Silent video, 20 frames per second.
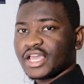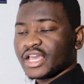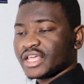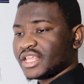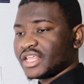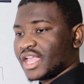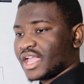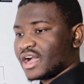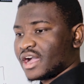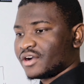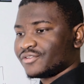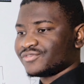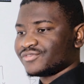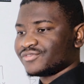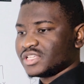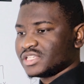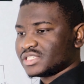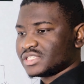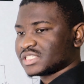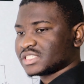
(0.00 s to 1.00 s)
They have
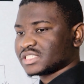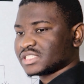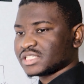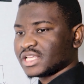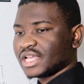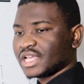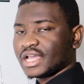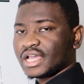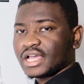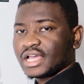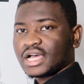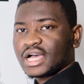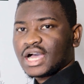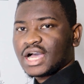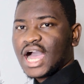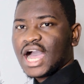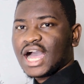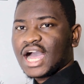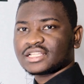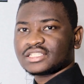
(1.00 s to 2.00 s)
this
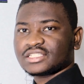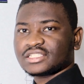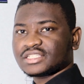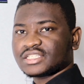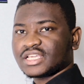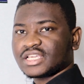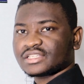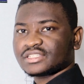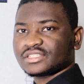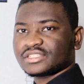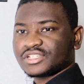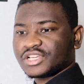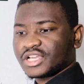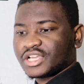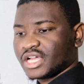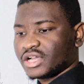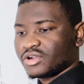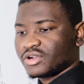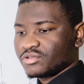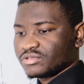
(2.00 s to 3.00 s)
hard
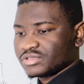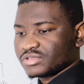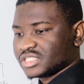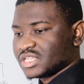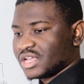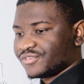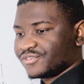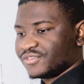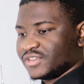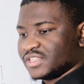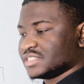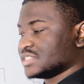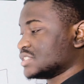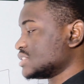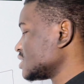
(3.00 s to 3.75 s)
texture or surface